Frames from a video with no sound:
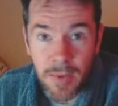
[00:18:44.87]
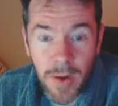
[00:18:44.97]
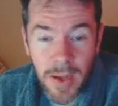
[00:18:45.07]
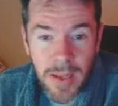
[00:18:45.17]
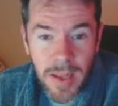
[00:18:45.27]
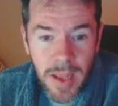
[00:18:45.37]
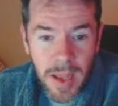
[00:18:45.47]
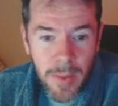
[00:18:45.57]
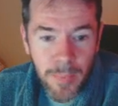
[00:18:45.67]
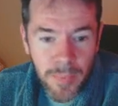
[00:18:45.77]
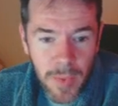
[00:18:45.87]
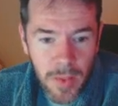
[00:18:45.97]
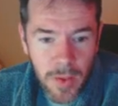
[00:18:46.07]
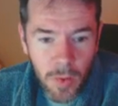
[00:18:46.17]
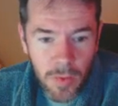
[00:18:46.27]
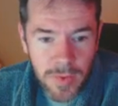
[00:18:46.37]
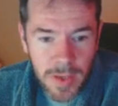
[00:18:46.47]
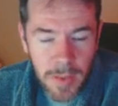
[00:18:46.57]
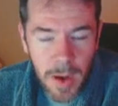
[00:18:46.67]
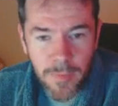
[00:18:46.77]
and white, the old
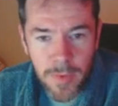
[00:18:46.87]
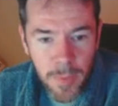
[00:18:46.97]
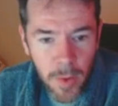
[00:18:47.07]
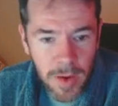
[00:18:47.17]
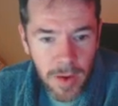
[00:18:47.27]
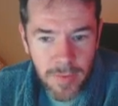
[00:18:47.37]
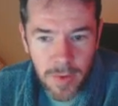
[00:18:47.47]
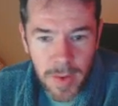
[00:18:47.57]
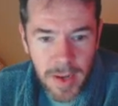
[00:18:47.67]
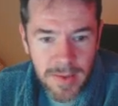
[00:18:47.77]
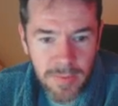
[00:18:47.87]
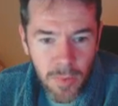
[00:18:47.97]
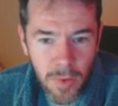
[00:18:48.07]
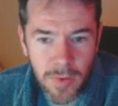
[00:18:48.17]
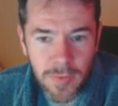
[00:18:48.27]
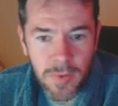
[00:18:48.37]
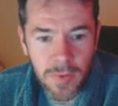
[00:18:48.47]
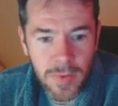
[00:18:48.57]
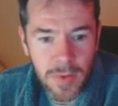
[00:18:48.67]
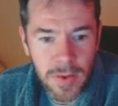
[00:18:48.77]
Humphrey Bogart film, and it's wonderful.
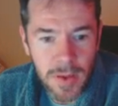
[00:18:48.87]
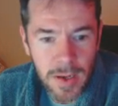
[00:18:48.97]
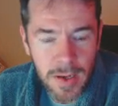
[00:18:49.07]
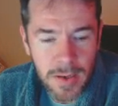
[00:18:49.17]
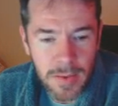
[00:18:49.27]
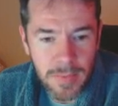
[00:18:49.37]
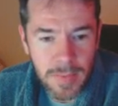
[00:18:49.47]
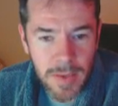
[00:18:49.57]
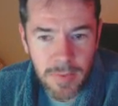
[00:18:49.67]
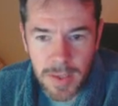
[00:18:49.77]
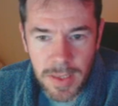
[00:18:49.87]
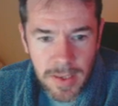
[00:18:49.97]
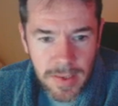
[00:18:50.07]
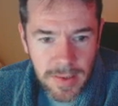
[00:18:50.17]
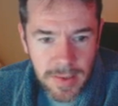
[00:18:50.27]
It really is.